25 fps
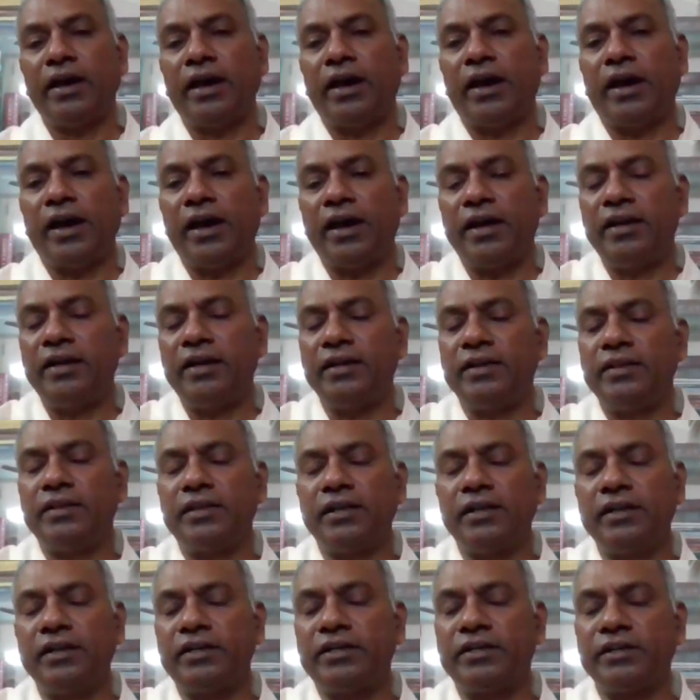And in
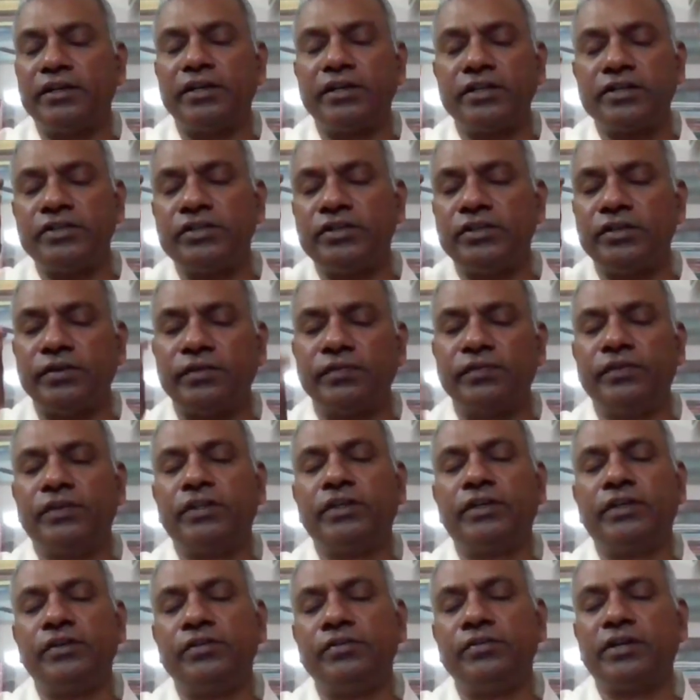the liturgy of
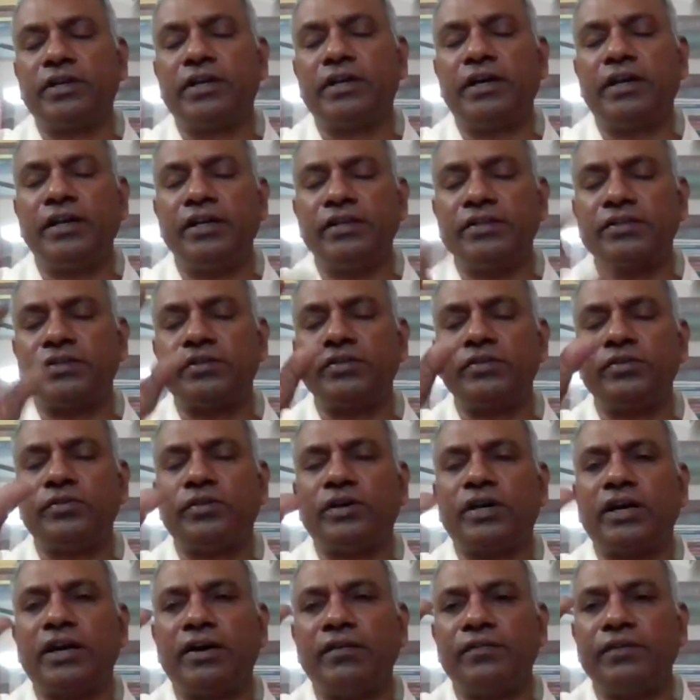the Eucharist,
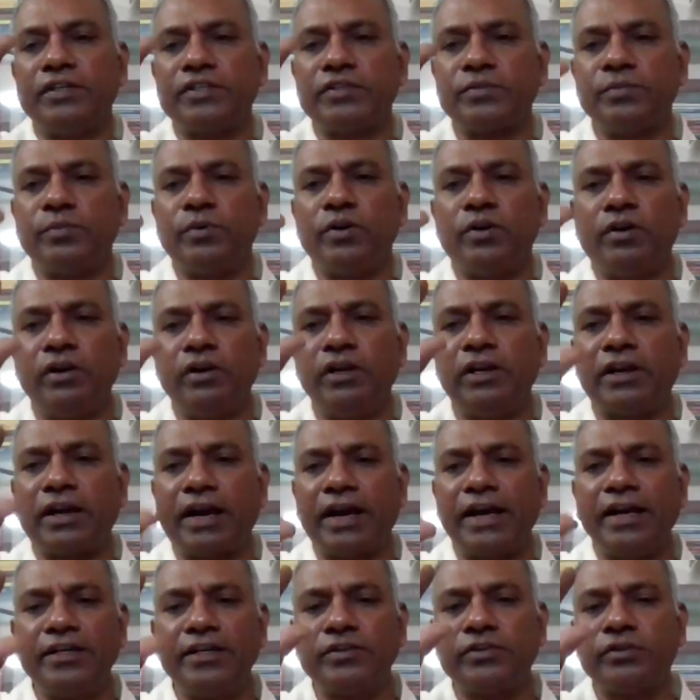you have a small
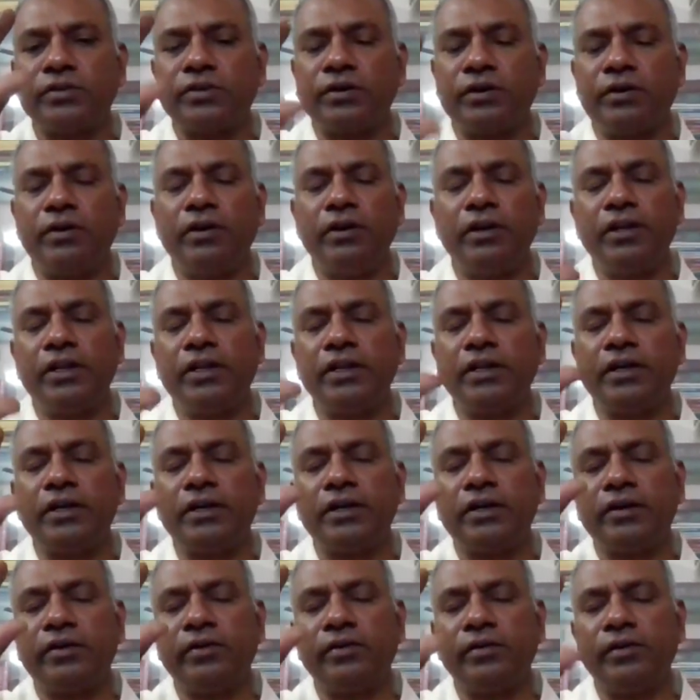rite called
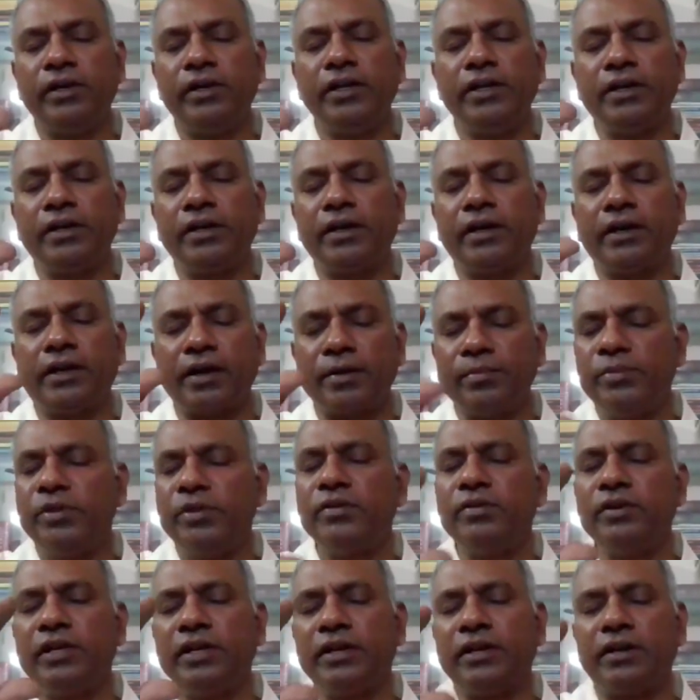Holy
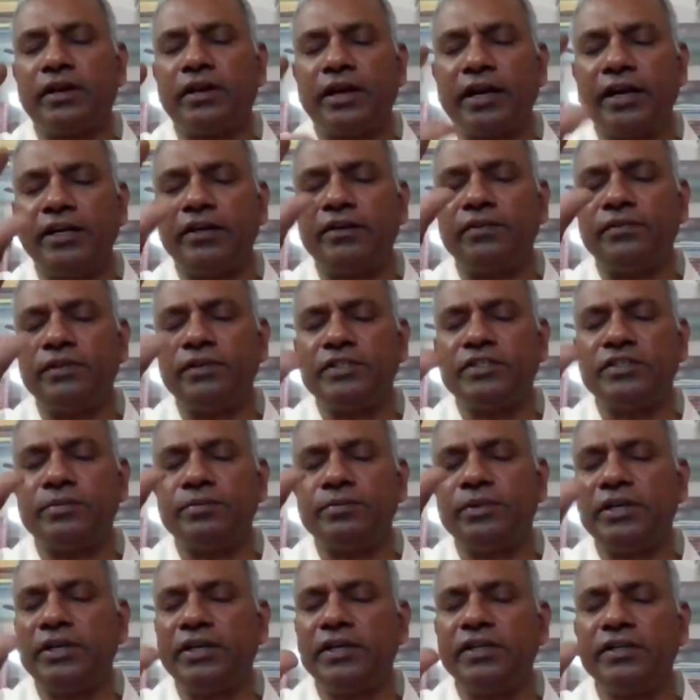Communion rite, which
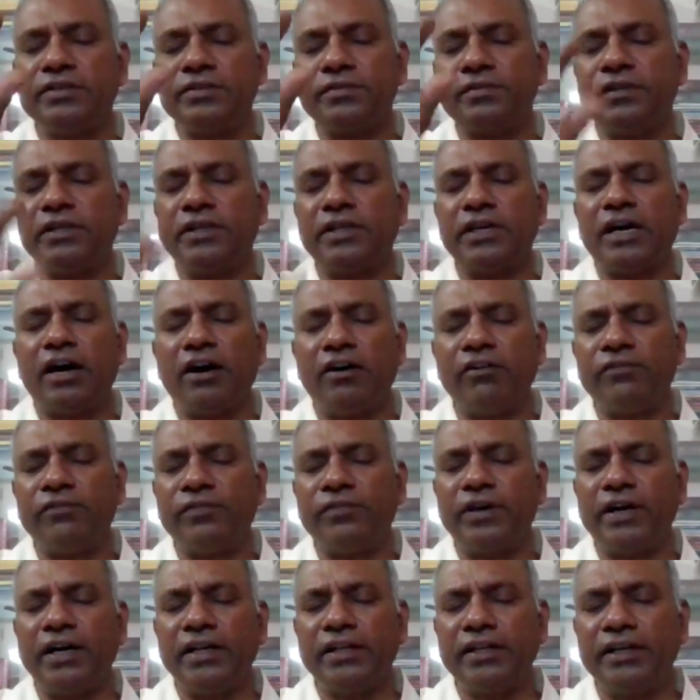begins with Our
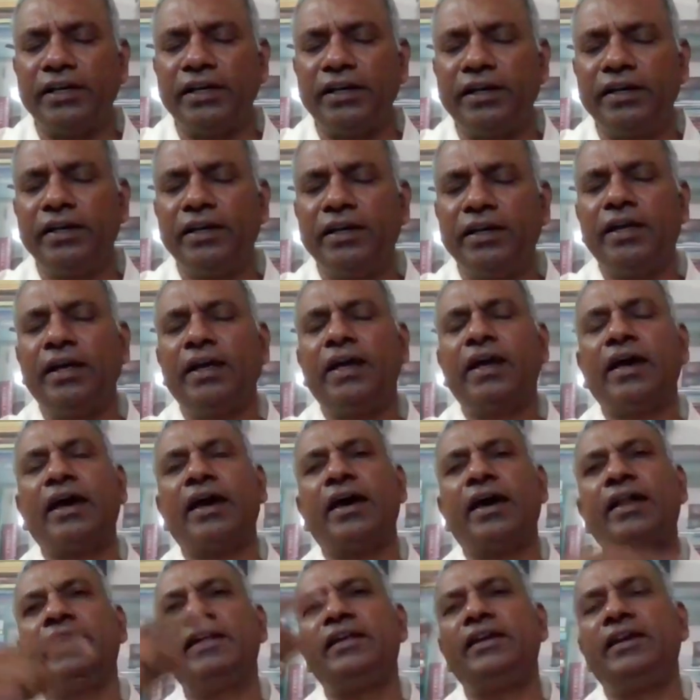Father
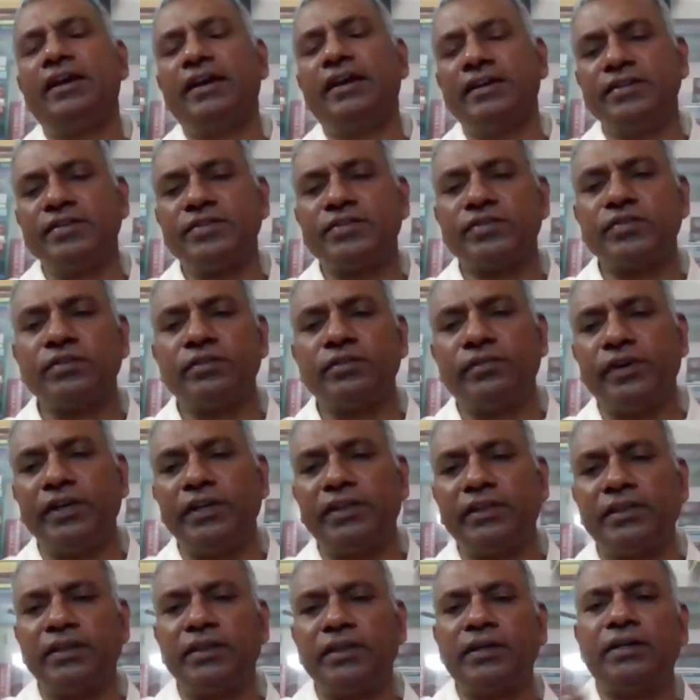and ends
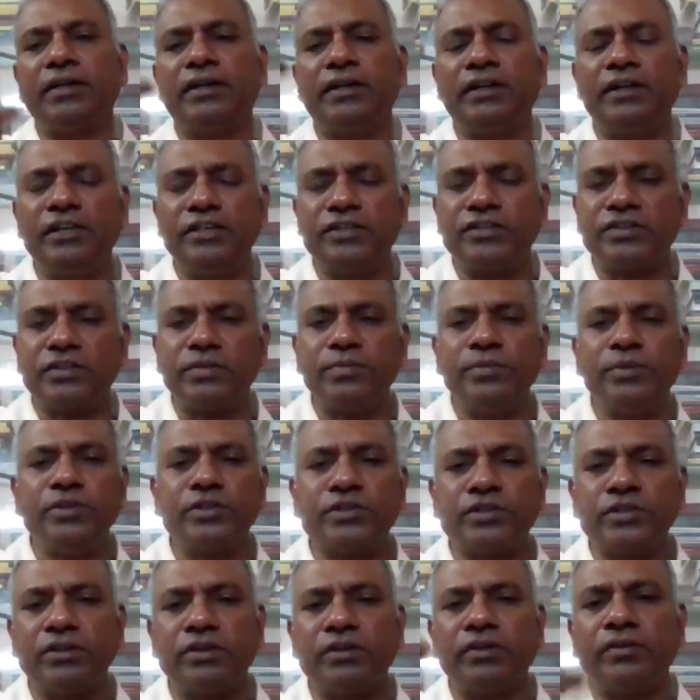with the
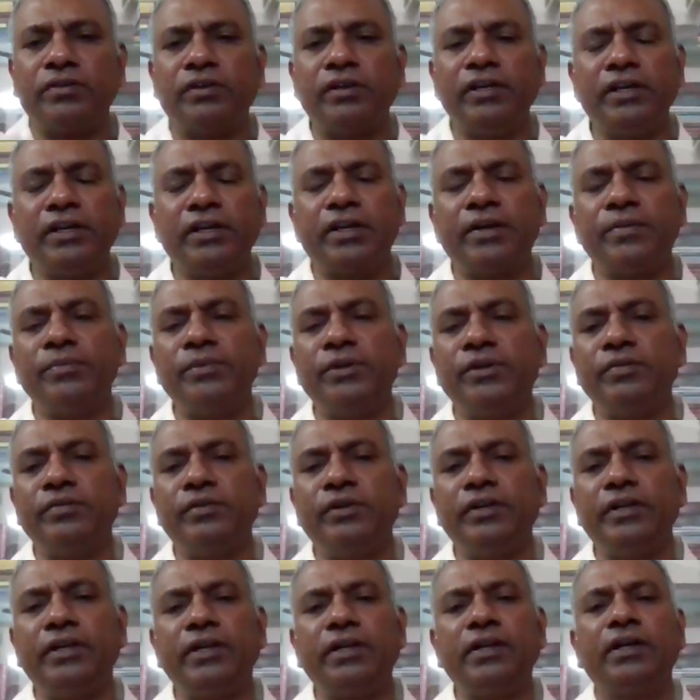distribution of Holy
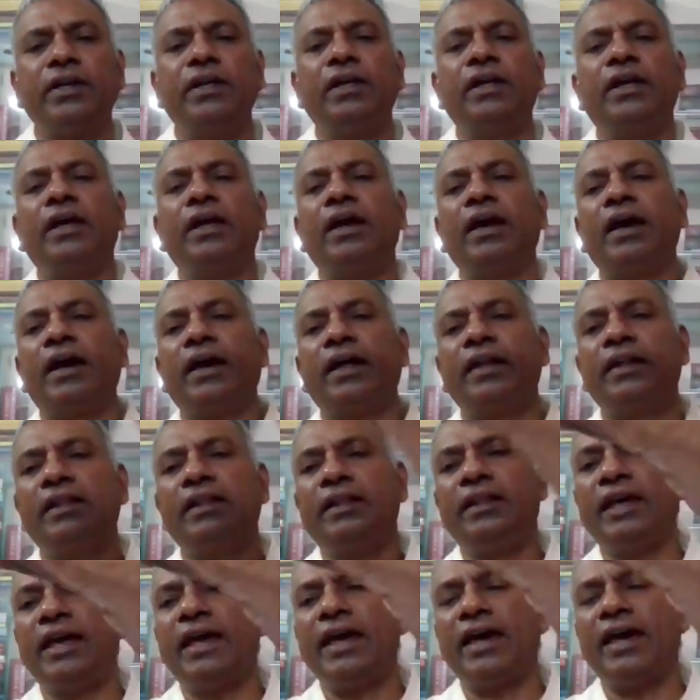Communion.
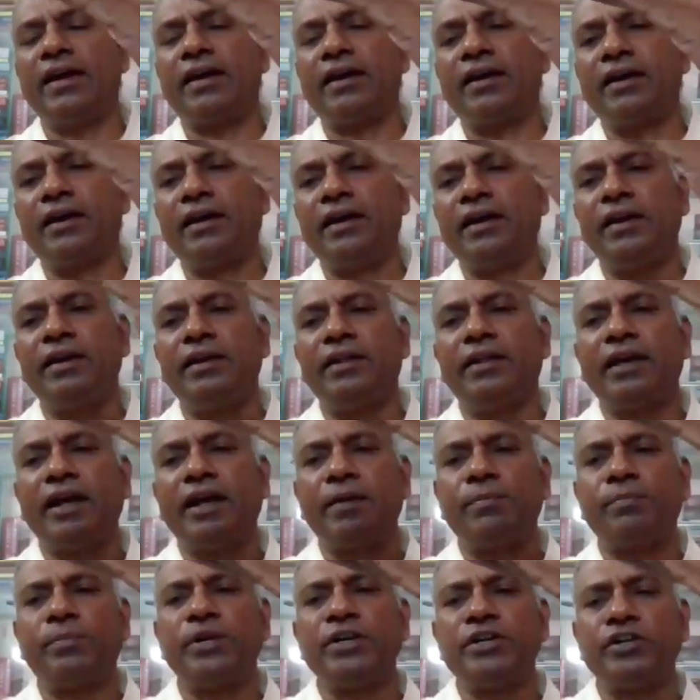And there, in
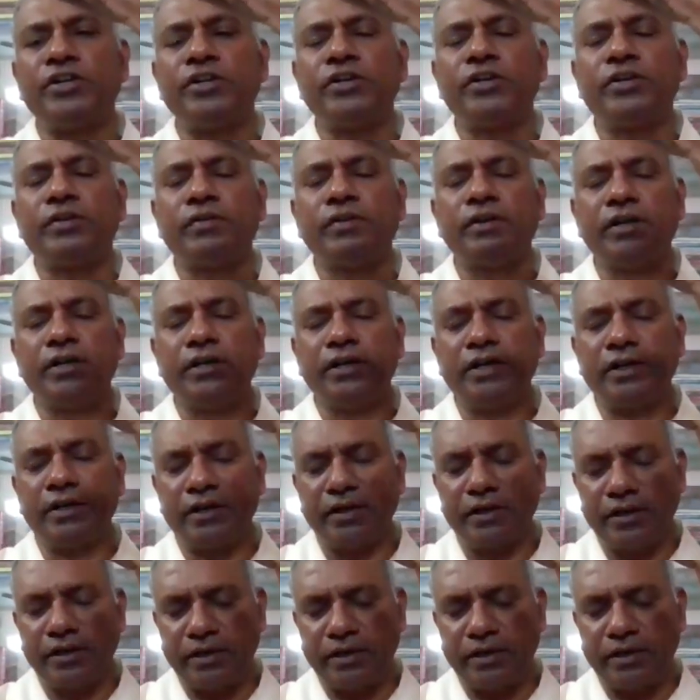that particular